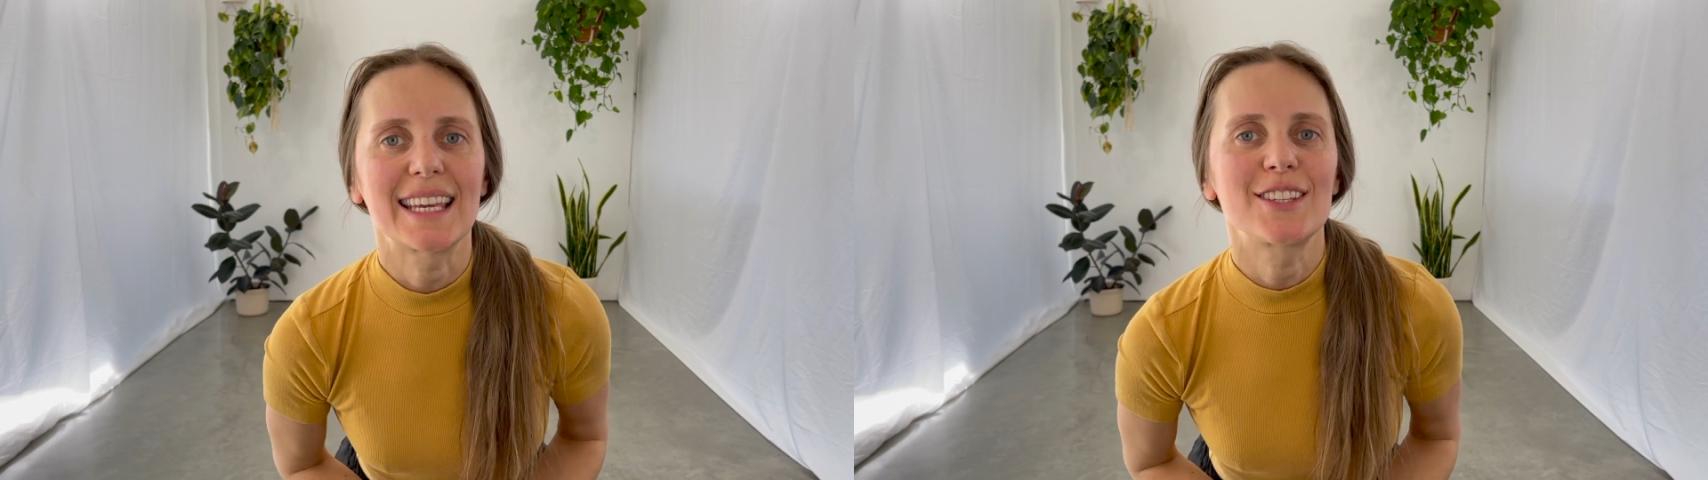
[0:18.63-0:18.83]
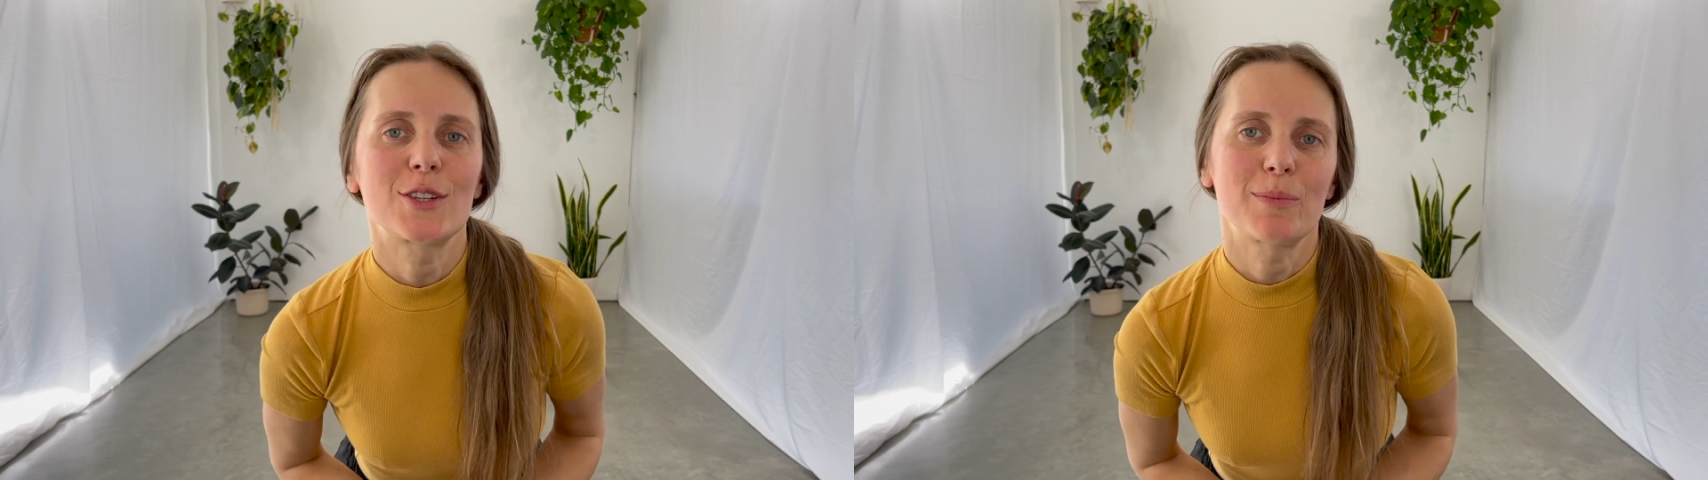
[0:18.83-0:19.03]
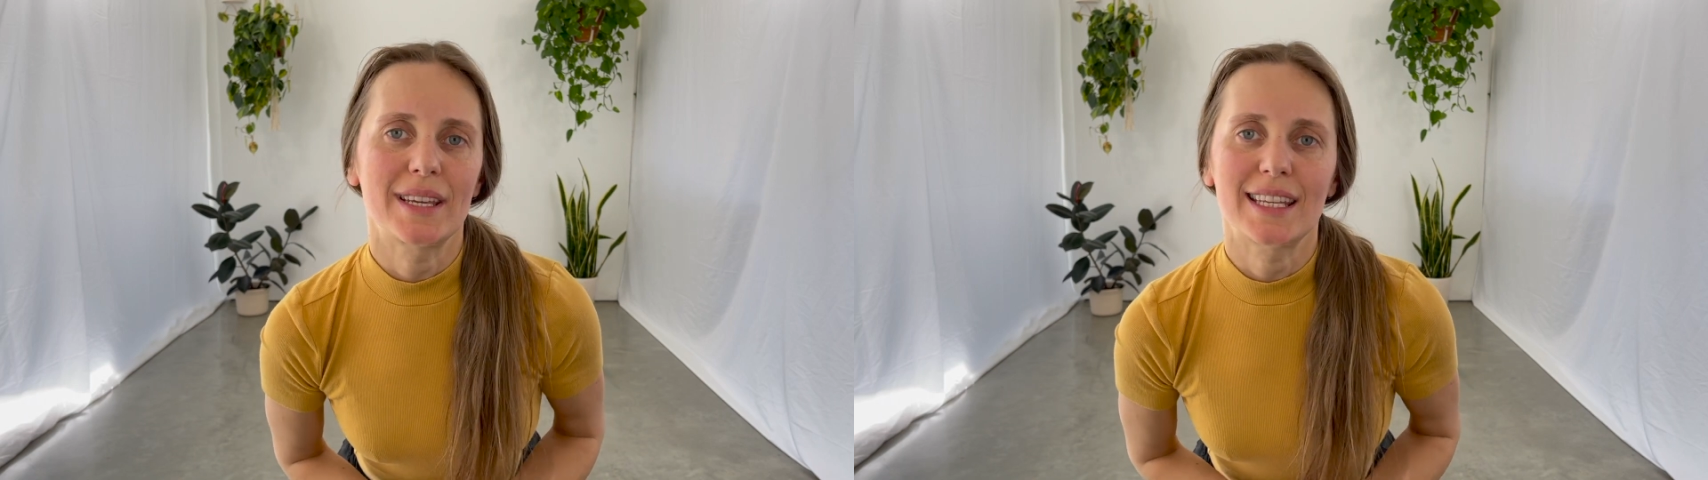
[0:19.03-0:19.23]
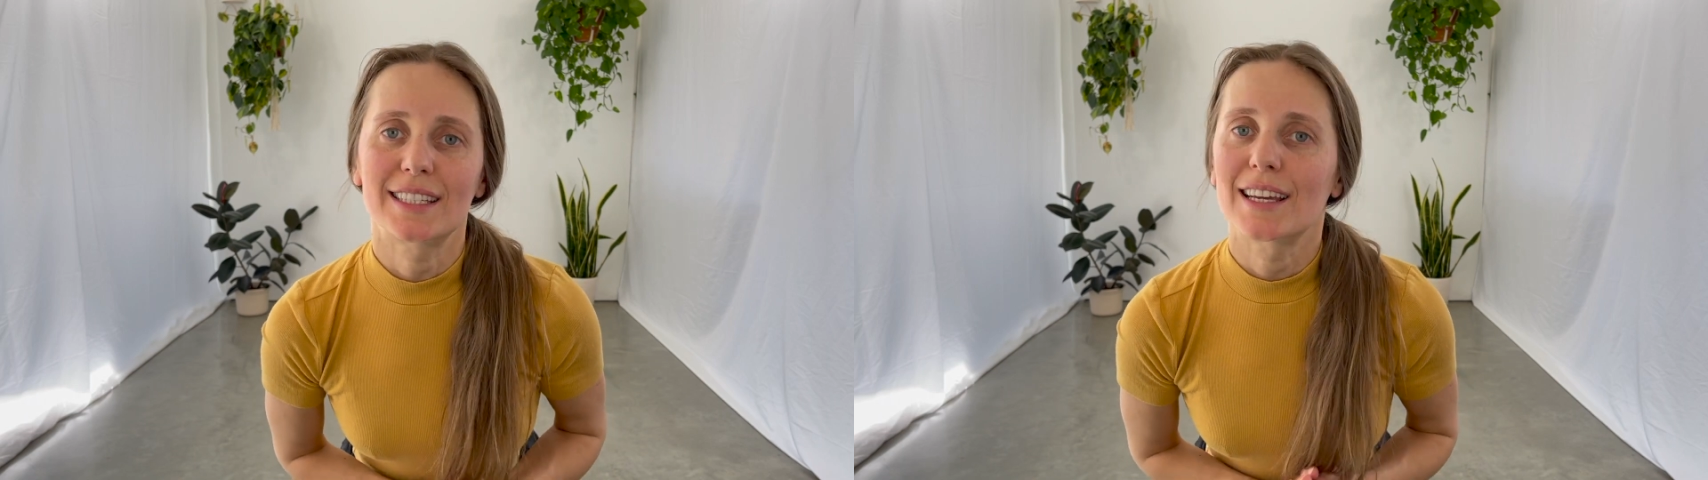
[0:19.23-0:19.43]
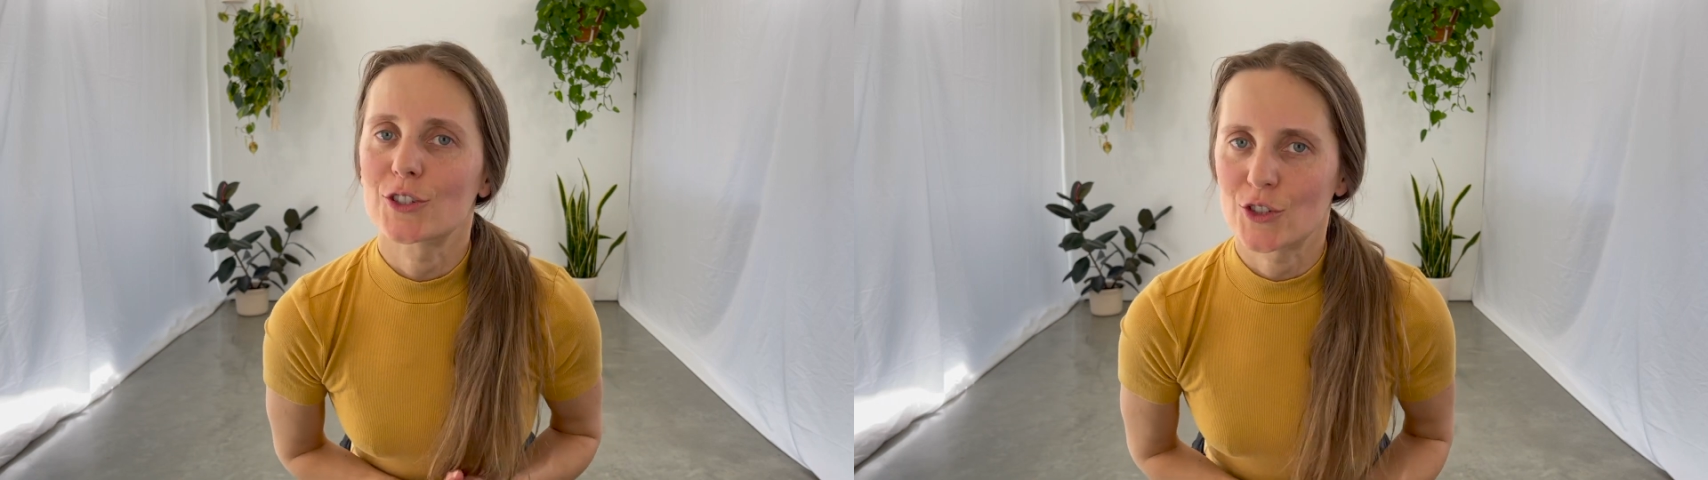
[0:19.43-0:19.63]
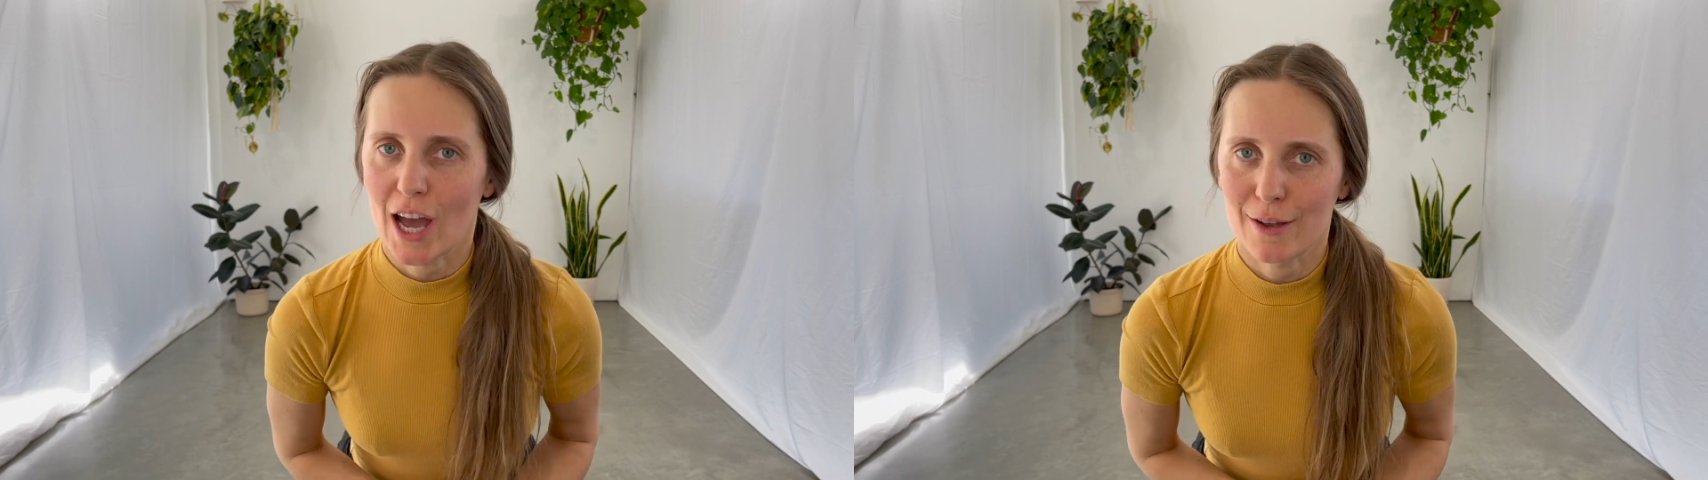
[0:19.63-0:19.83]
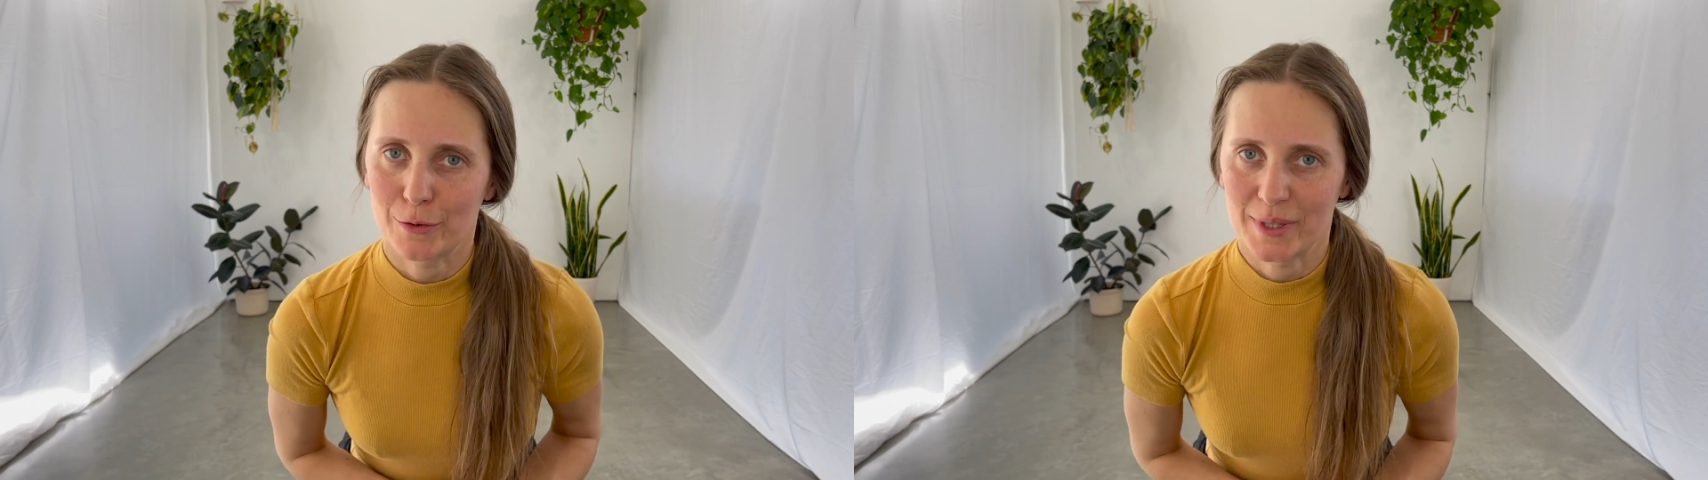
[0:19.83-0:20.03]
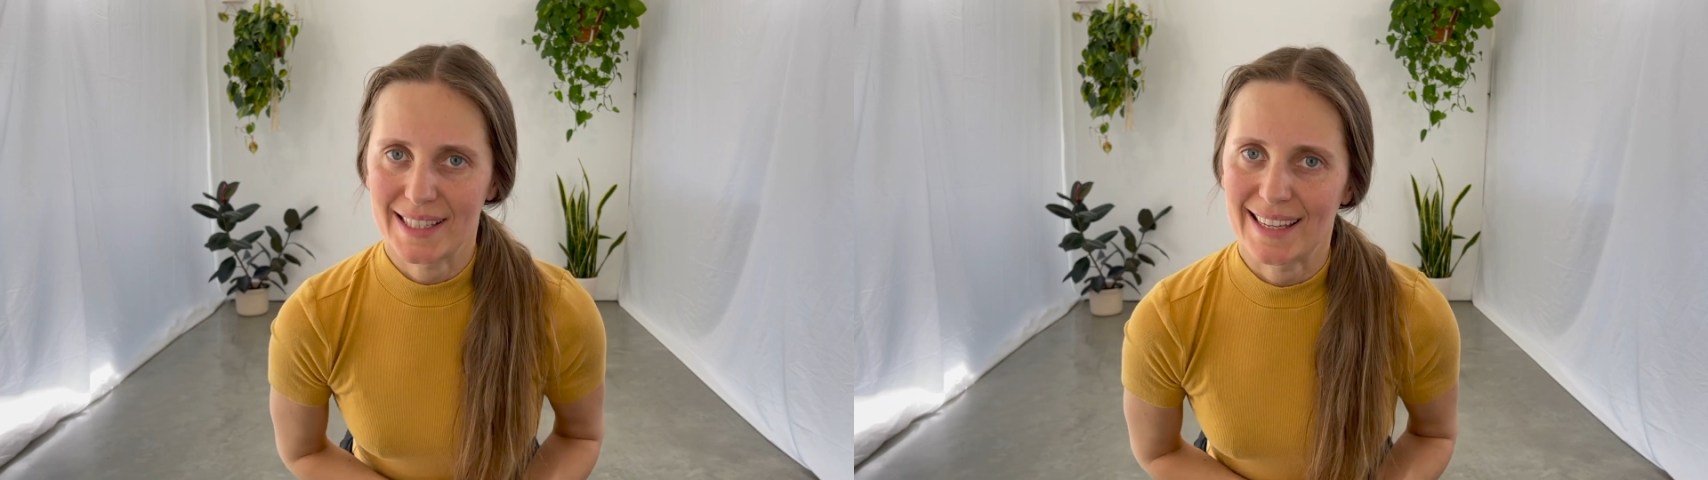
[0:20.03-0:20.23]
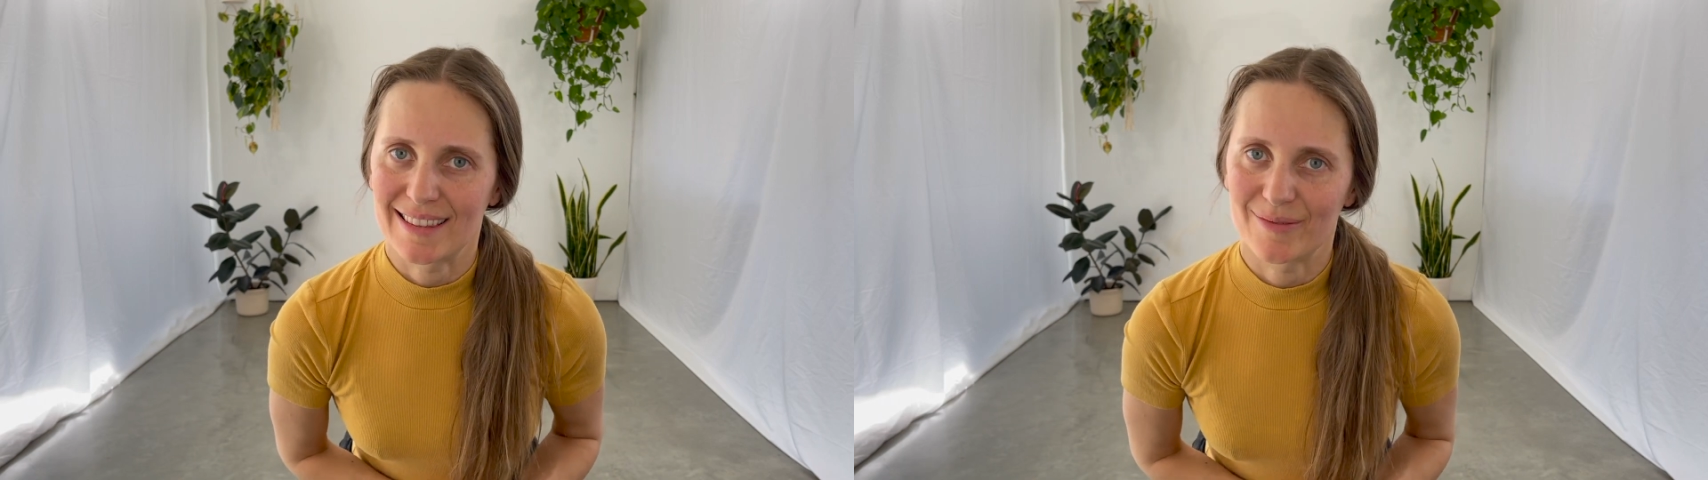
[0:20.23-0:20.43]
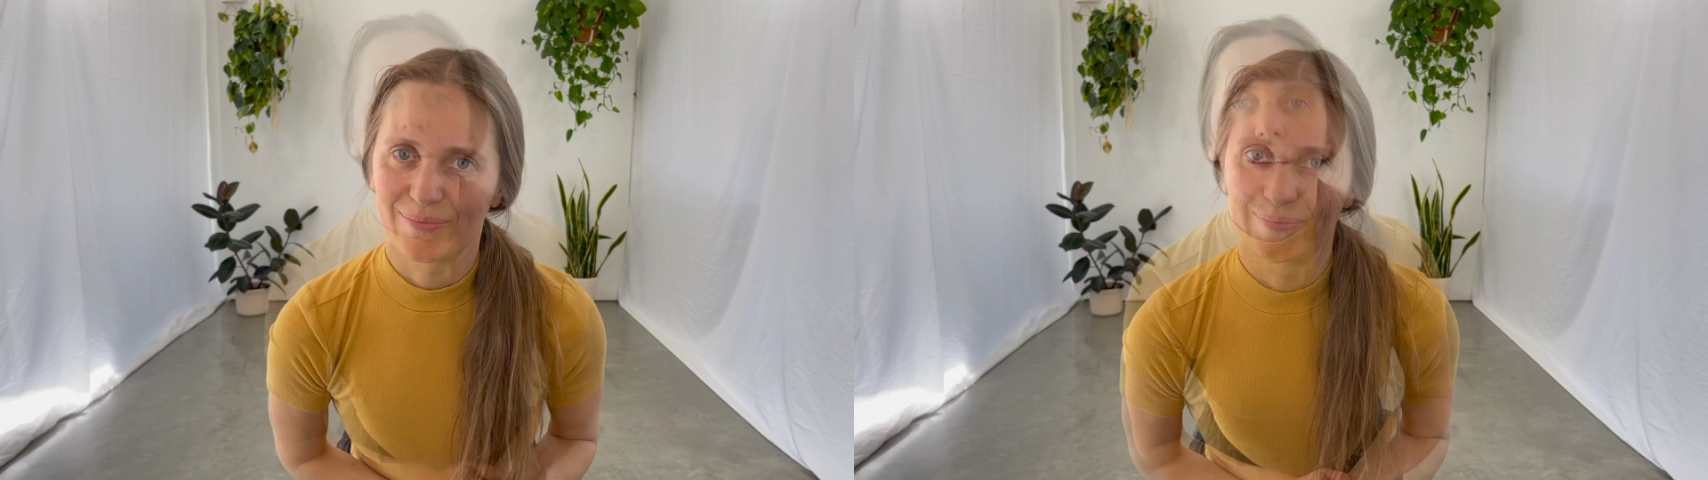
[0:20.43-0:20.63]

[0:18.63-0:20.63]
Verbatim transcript: intermediate jive routine.